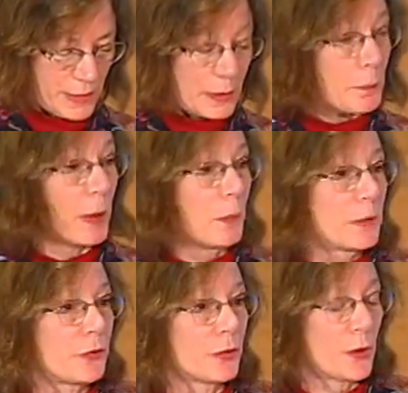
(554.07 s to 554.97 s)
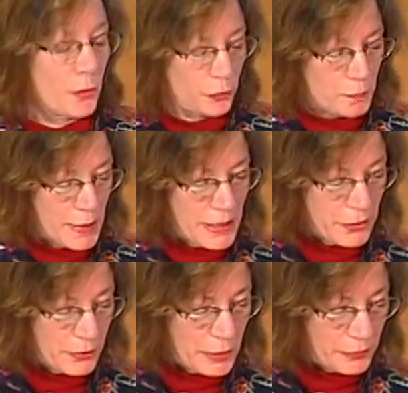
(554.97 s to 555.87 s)
The publisher goes
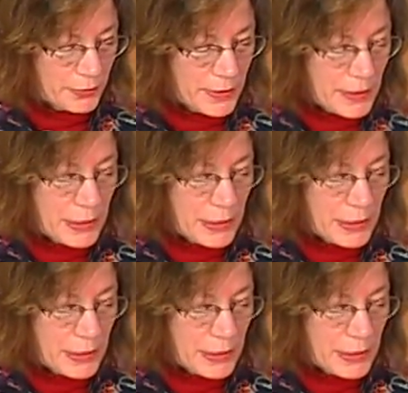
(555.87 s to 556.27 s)
bankrupt.